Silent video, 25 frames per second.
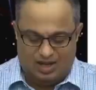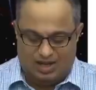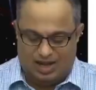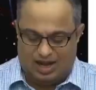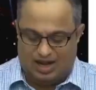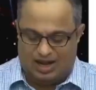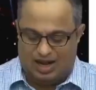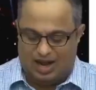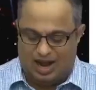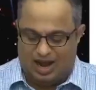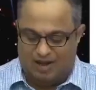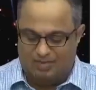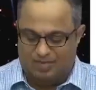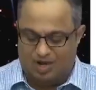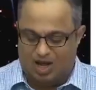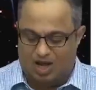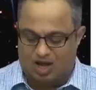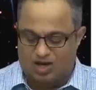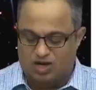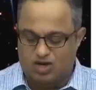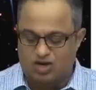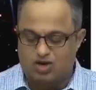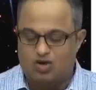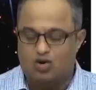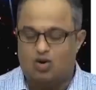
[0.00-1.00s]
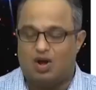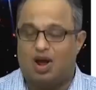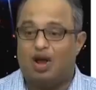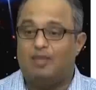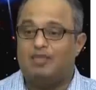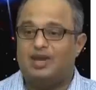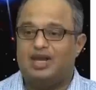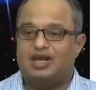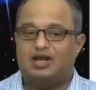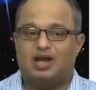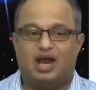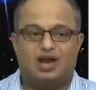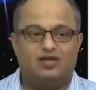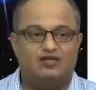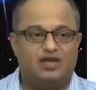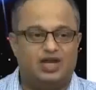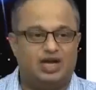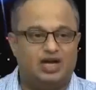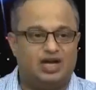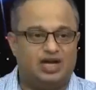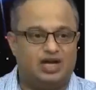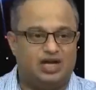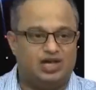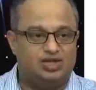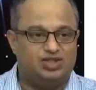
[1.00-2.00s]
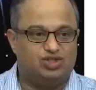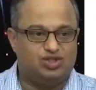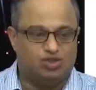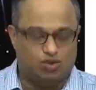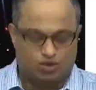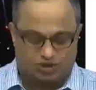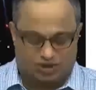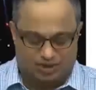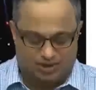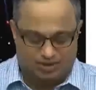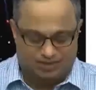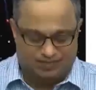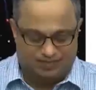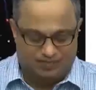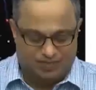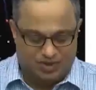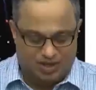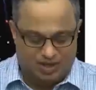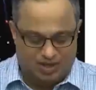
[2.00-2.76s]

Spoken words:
and lambda and nu have been conveniently chosen.